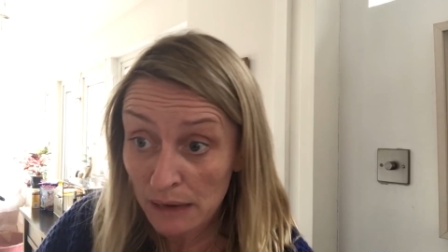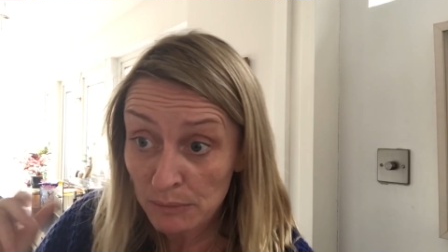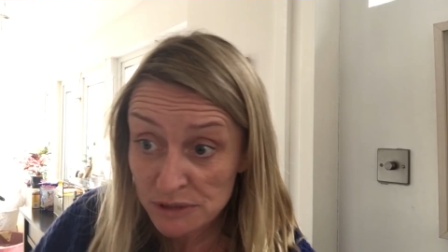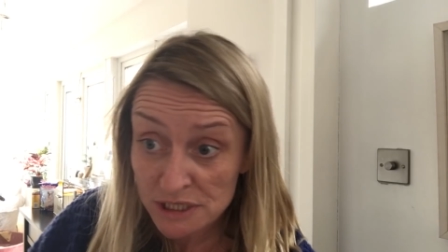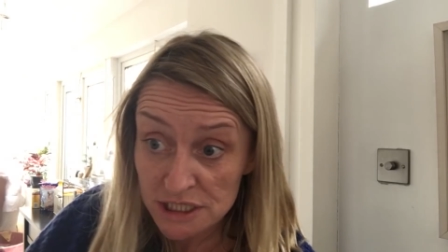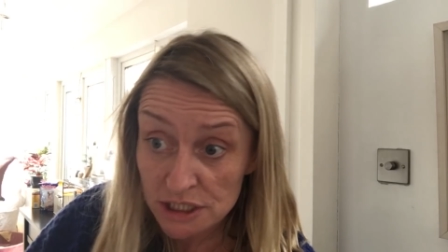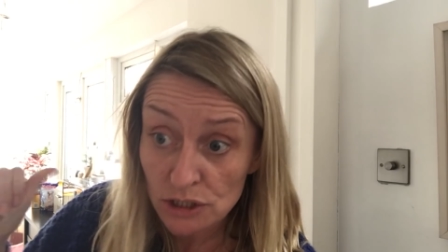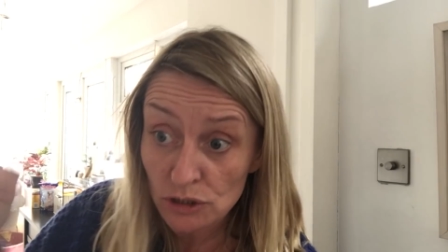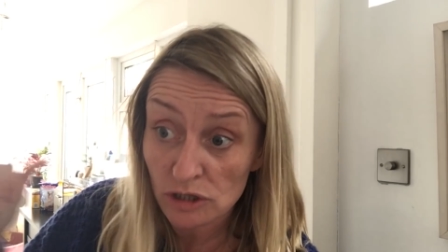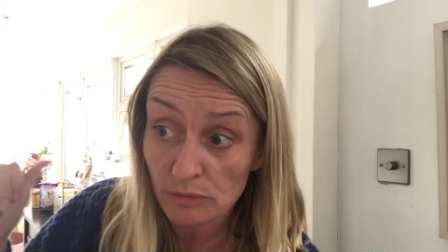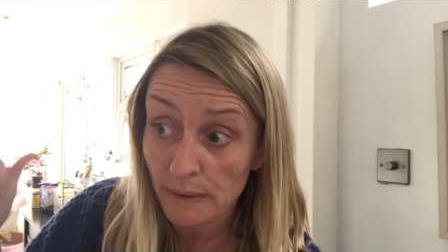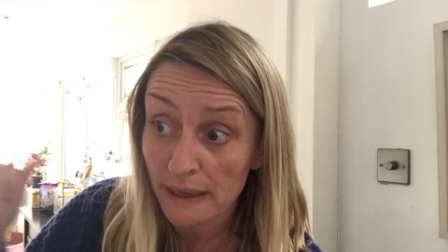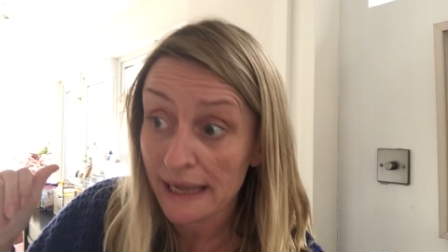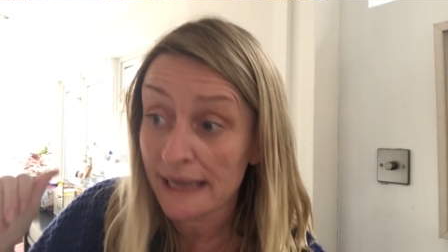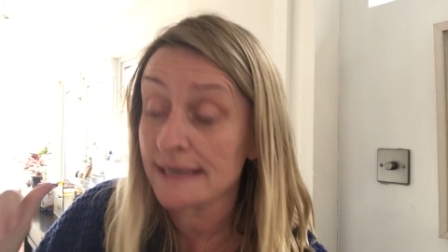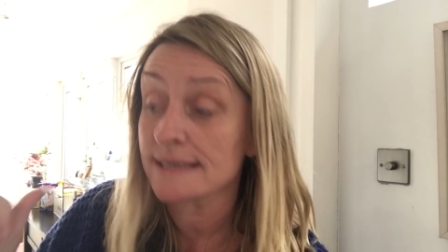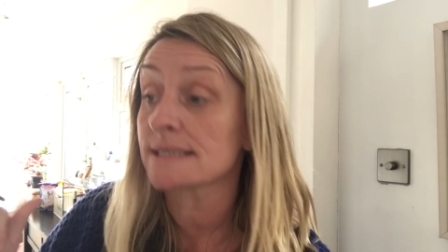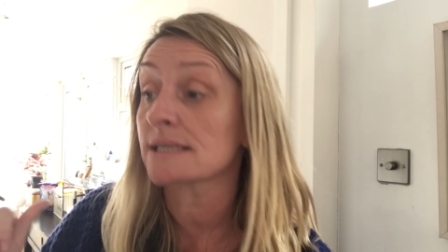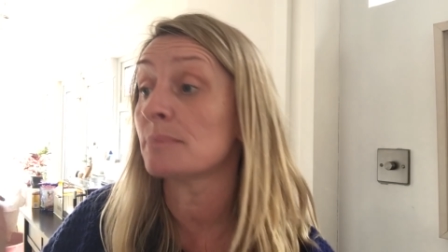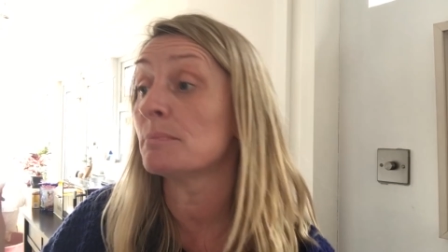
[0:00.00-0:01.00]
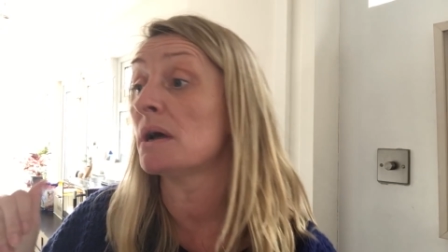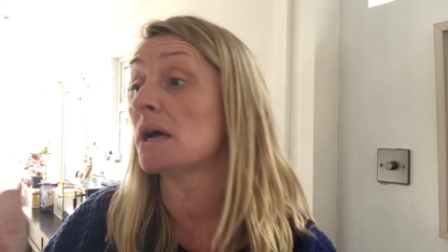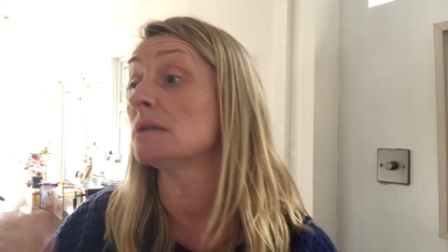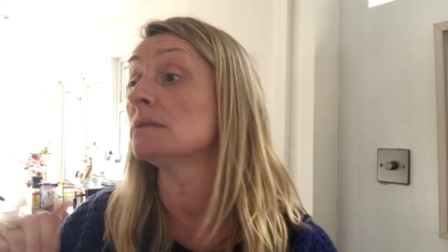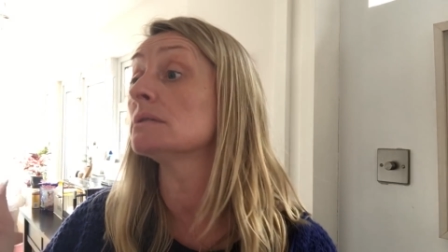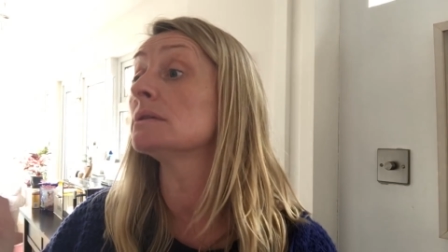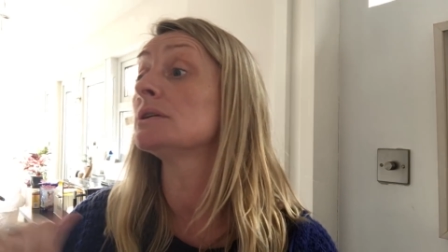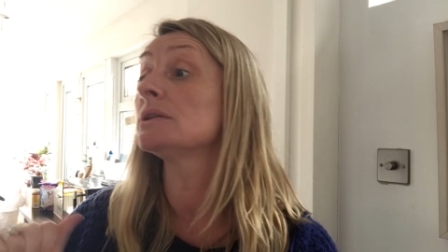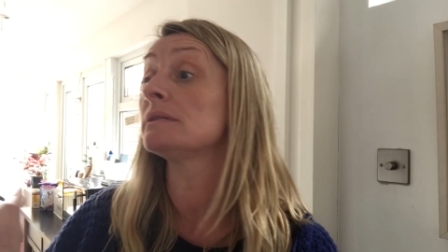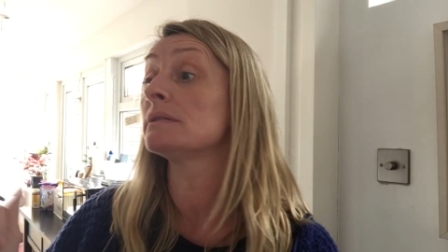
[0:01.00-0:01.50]
out with the school bags, come on.
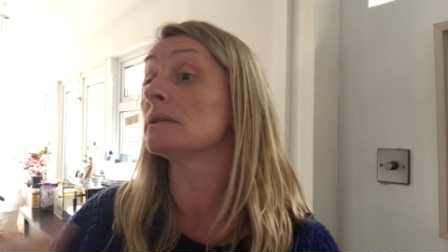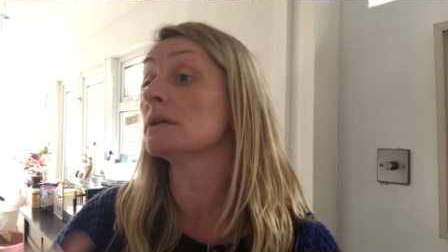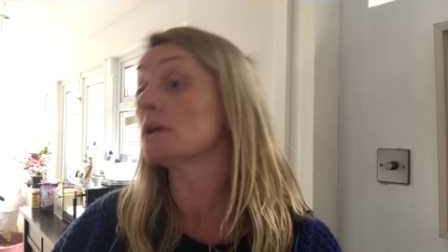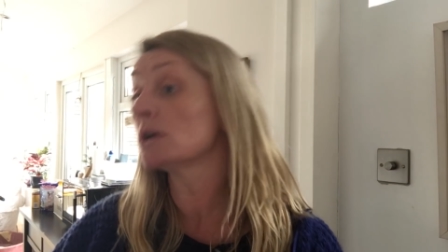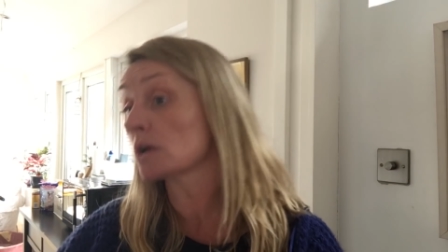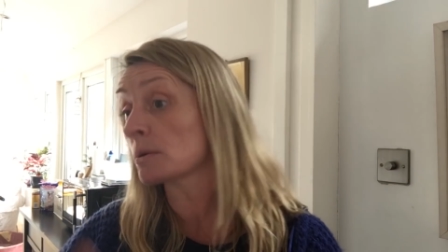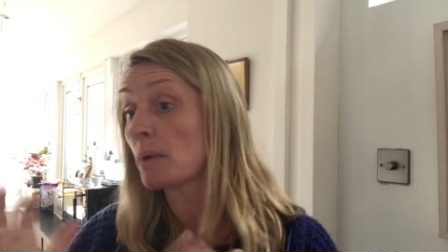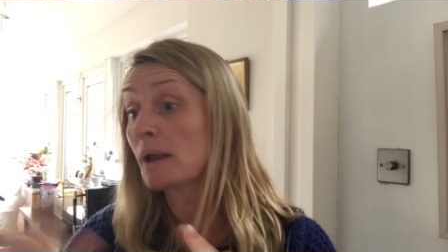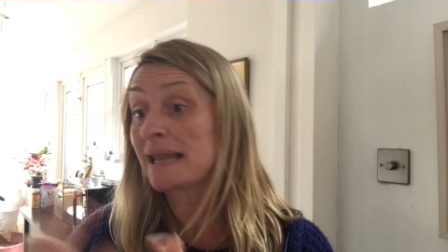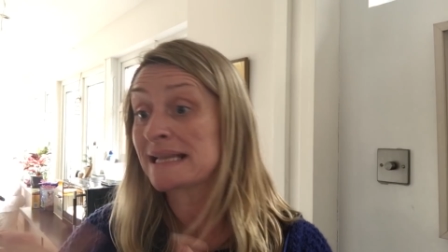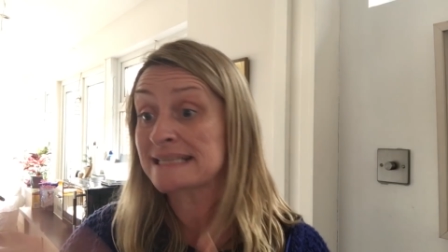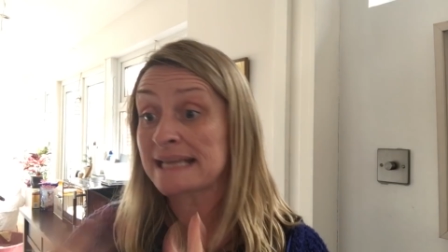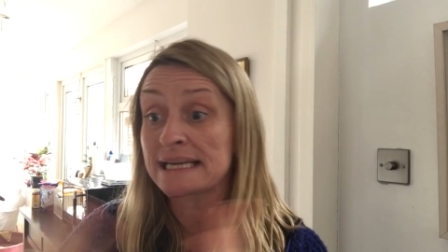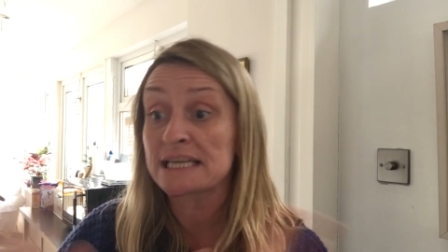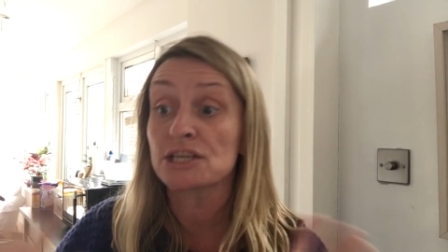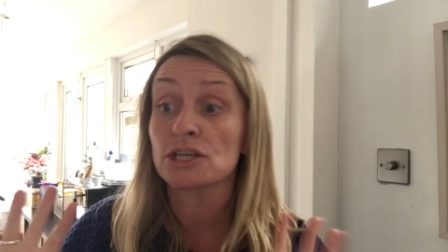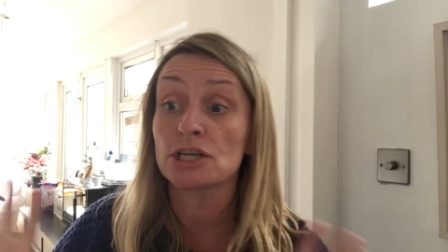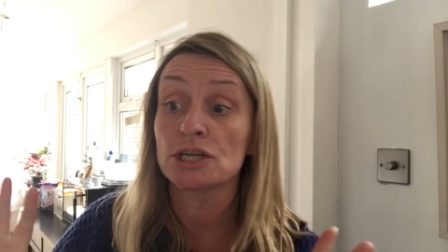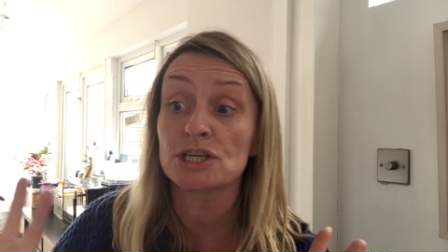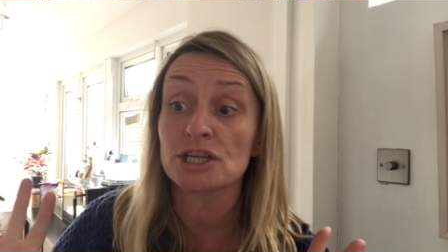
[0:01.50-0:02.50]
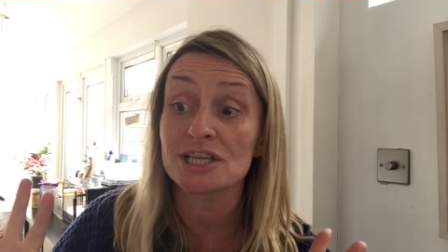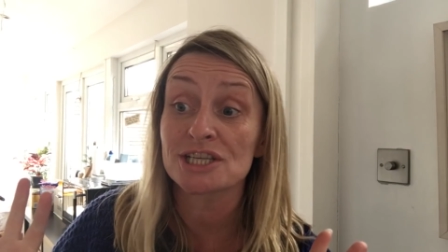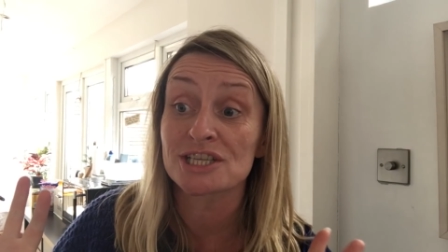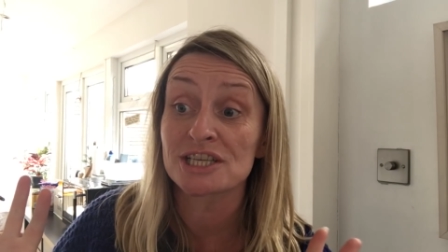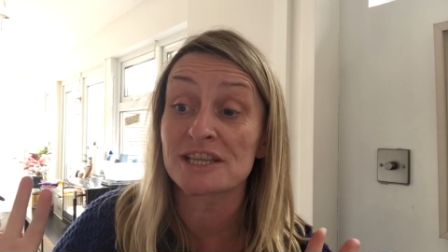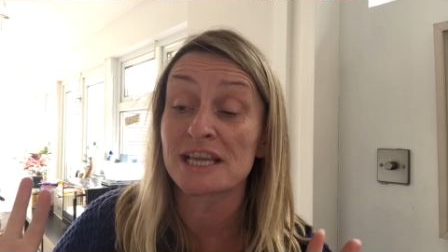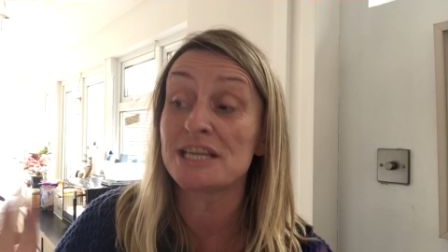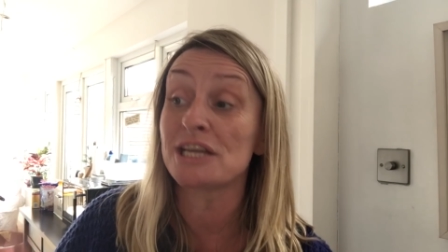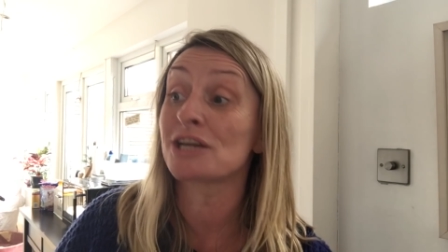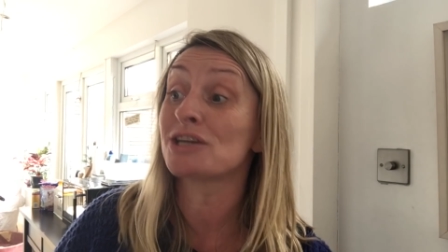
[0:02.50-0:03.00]
Come on, let's get it done and
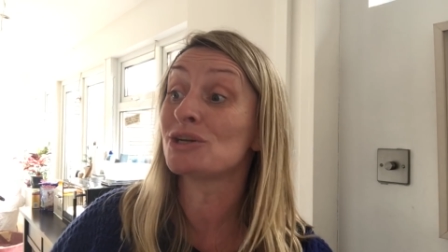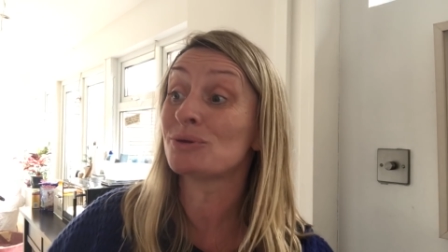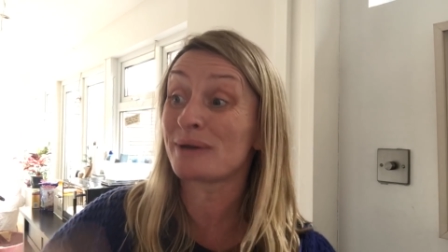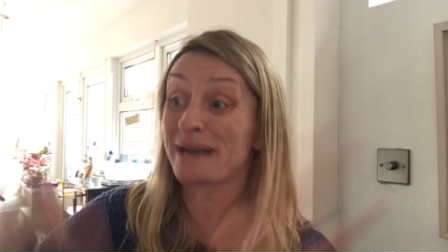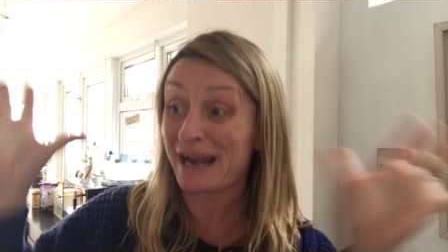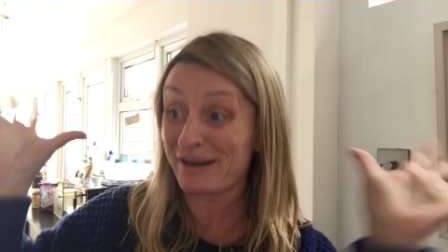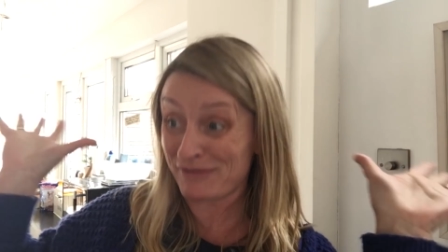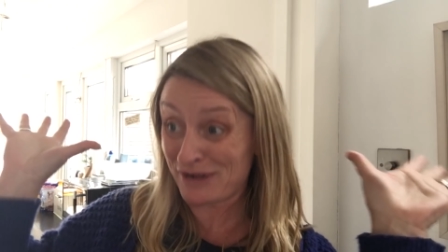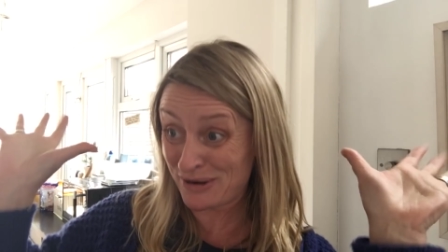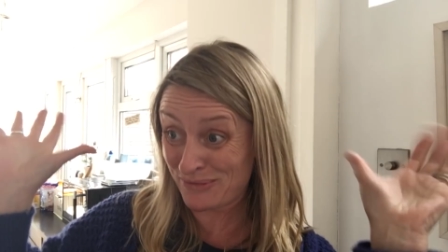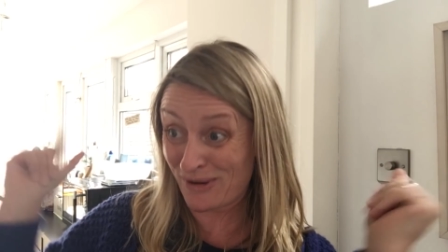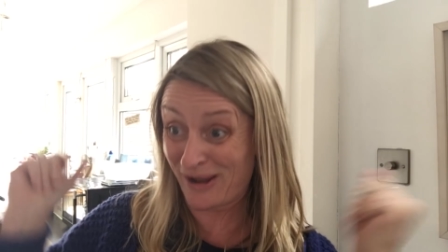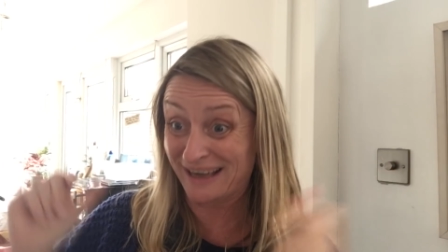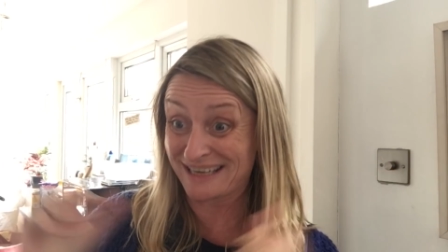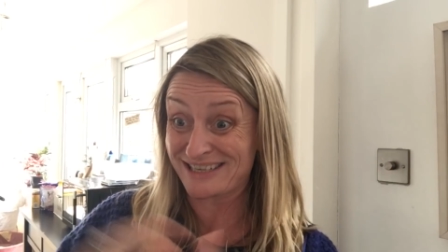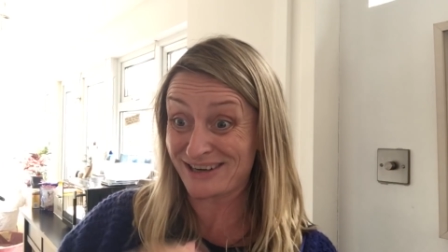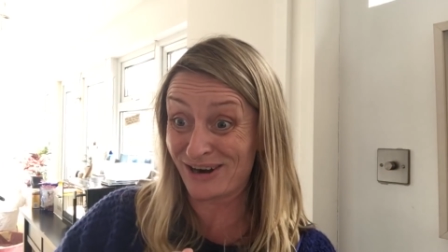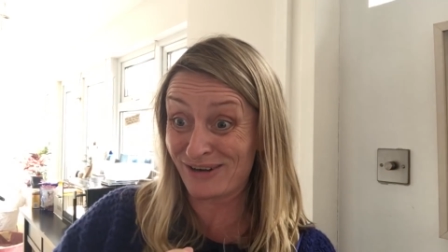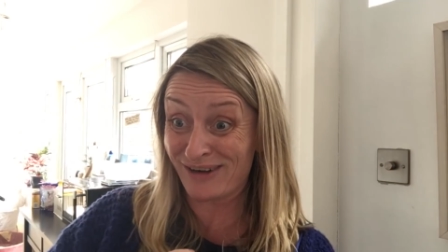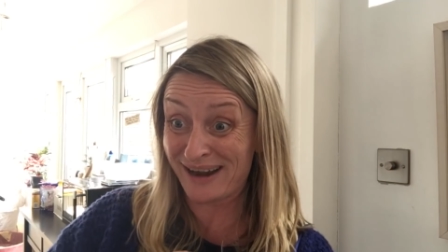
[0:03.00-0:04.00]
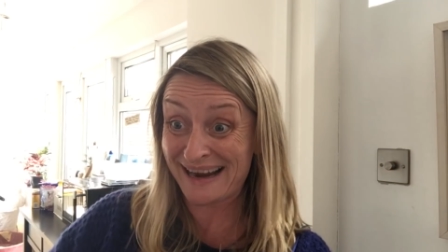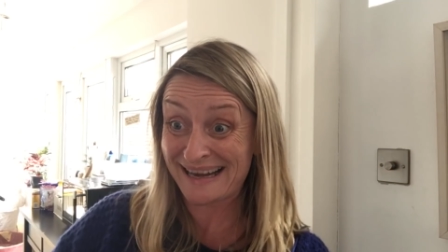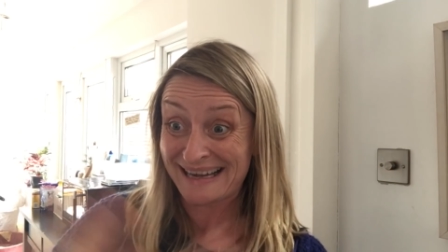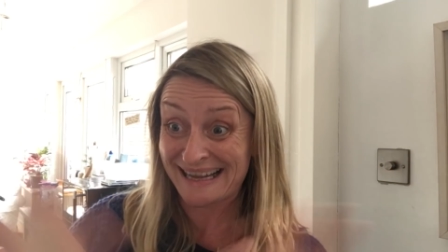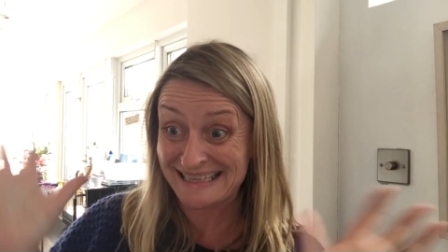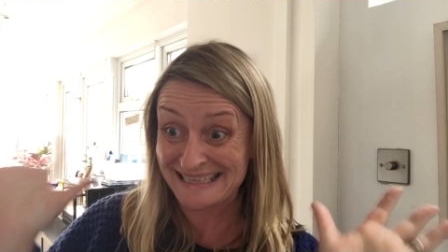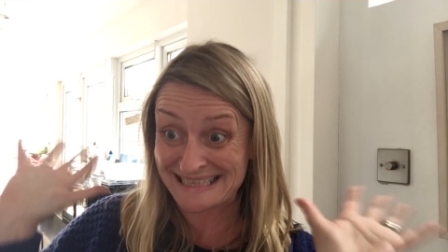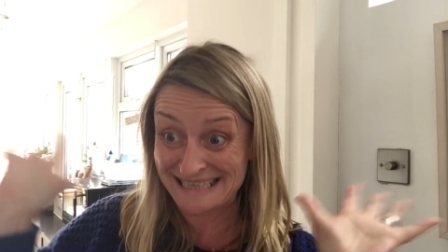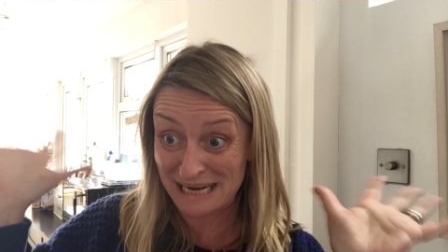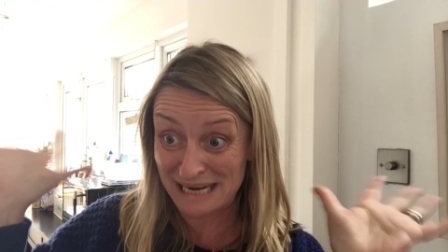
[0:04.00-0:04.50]
dusted, then you can do whatever you want, all right? Let's